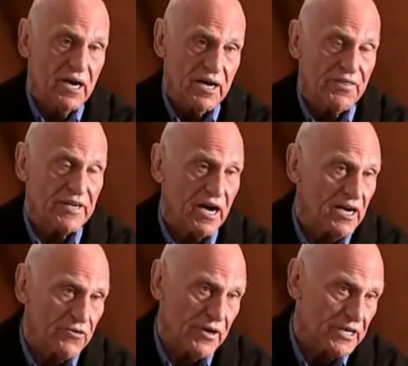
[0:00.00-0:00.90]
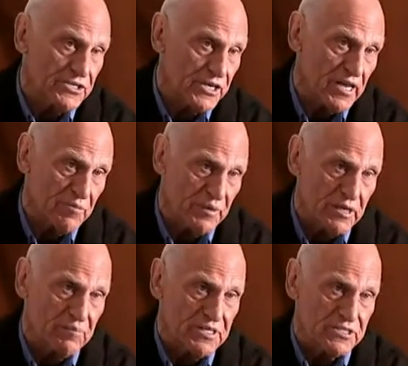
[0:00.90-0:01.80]
I think Andre and Judd in the
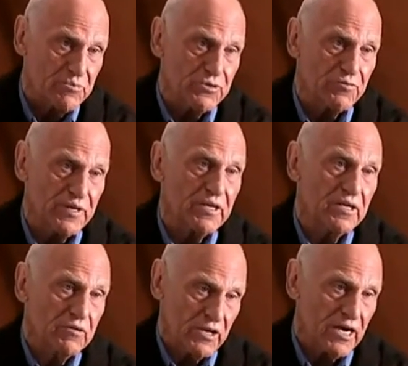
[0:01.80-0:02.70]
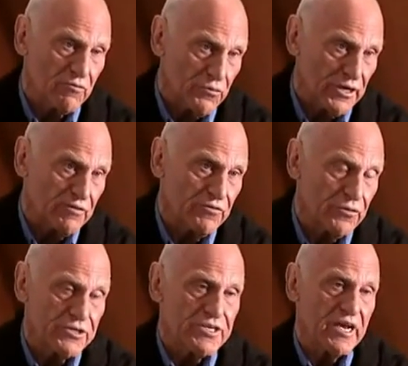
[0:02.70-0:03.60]
minimalist movement kind of
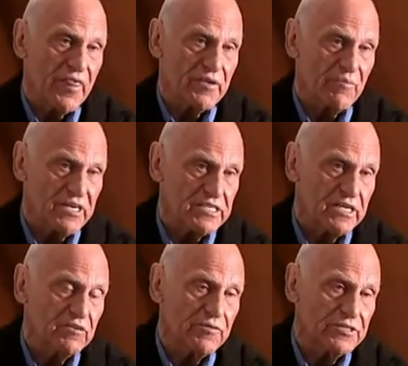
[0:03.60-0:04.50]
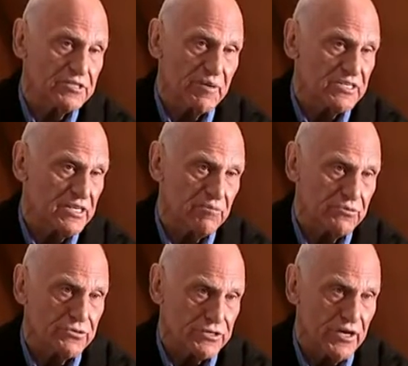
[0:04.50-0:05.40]
reinforced it. I think myself and Smithson and
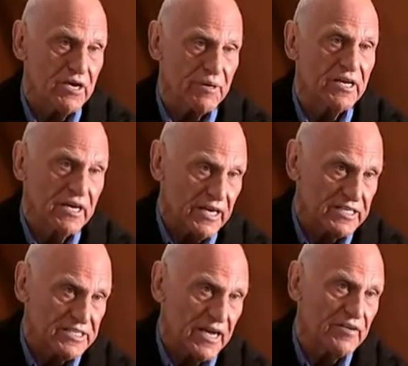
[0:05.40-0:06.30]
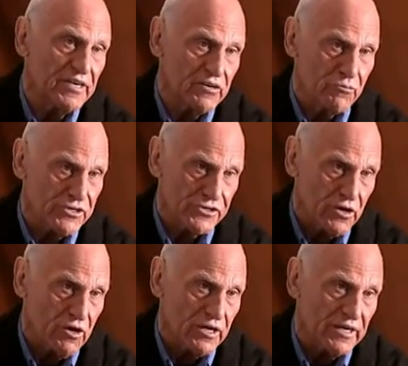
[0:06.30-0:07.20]
Bruce Nauman extended it, and Richard
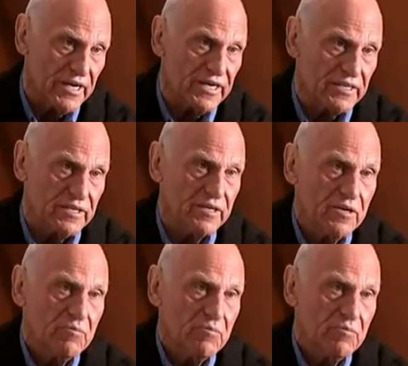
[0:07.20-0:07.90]
Long in England.